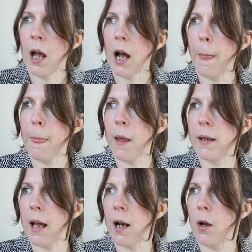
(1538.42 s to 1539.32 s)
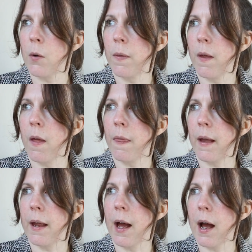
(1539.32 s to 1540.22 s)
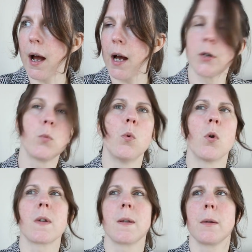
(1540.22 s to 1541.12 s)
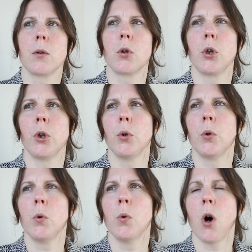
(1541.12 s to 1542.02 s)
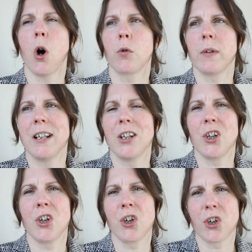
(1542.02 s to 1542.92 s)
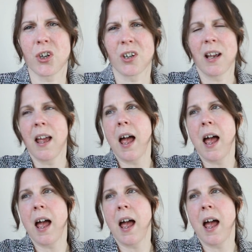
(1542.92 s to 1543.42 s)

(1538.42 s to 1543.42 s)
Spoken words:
And the yellow that they had was too orange,